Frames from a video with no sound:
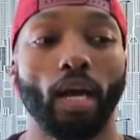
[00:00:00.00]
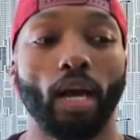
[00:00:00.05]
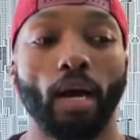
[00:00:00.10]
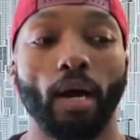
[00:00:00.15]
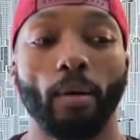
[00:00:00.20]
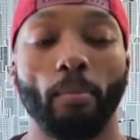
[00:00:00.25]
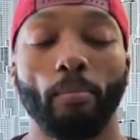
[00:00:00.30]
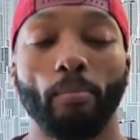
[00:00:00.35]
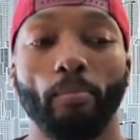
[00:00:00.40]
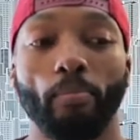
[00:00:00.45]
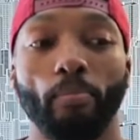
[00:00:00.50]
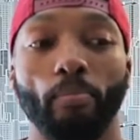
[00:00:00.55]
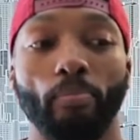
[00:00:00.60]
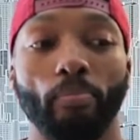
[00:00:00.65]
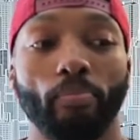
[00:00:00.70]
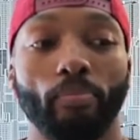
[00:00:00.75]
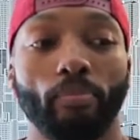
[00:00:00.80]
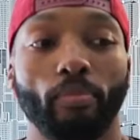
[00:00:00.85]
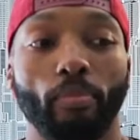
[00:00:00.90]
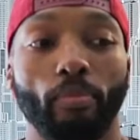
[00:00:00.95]
um,
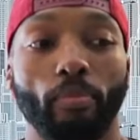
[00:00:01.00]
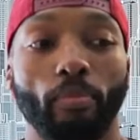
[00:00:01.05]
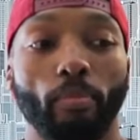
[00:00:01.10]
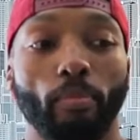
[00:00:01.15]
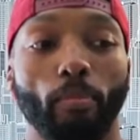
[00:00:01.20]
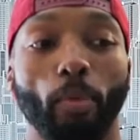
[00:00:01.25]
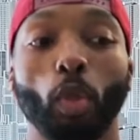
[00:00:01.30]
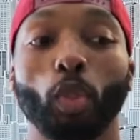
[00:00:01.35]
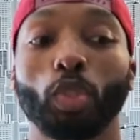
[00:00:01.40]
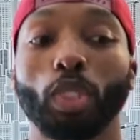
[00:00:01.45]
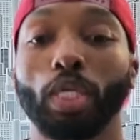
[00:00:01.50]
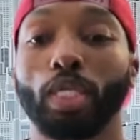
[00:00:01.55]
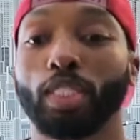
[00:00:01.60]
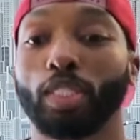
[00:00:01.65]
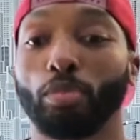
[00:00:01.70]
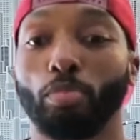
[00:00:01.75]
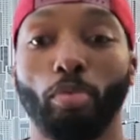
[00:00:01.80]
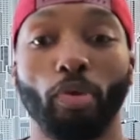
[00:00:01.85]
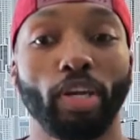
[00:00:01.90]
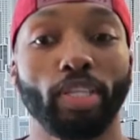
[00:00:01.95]
mostly
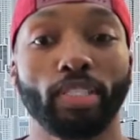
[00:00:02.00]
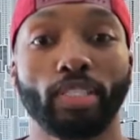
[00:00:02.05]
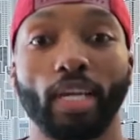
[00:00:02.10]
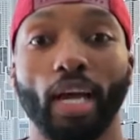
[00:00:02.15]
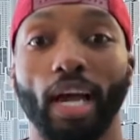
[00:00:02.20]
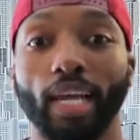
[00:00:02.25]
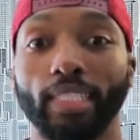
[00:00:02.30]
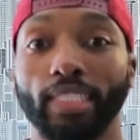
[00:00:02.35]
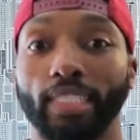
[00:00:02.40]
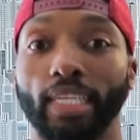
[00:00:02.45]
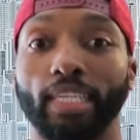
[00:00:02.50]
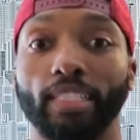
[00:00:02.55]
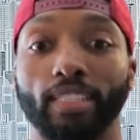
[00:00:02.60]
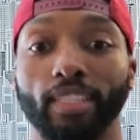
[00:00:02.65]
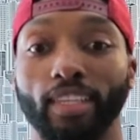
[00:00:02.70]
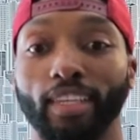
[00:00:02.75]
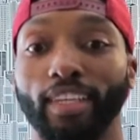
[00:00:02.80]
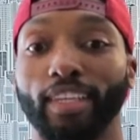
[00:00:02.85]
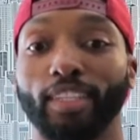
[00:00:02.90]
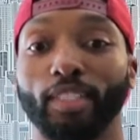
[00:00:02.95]
sprints, high
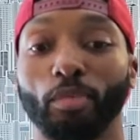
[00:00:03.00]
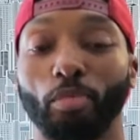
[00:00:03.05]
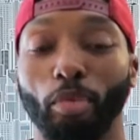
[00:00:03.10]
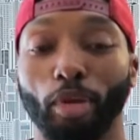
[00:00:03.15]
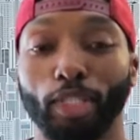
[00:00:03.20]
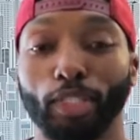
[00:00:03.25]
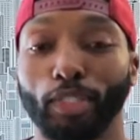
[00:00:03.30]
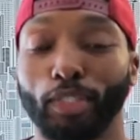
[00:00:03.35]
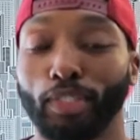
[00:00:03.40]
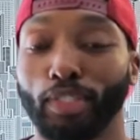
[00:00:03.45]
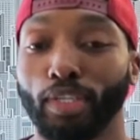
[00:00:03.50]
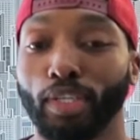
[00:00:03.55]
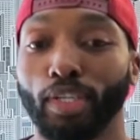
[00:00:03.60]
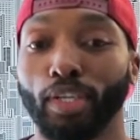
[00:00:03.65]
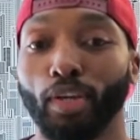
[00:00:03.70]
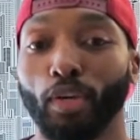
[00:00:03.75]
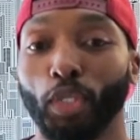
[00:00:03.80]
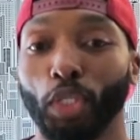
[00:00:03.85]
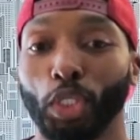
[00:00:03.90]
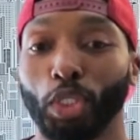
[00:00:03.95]
intensity sprints
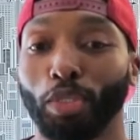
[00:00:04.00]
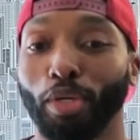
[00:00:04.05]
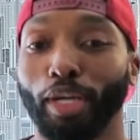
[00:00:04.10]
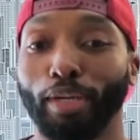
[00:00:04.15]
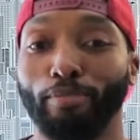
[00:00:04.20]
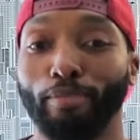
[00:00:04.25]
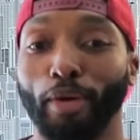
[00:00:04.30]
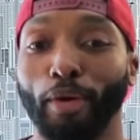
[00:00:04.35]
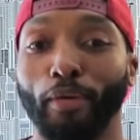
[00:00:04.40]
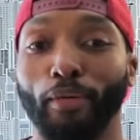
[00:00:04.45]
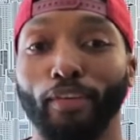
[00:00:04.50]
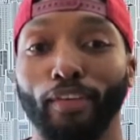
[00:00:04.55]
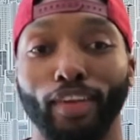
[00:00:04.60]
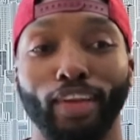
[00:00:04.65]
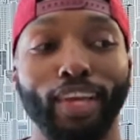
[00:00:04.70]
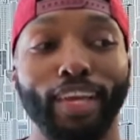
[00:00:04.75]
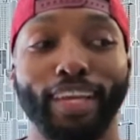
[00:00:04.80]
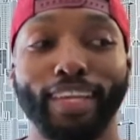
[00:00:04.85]
on the treadmill.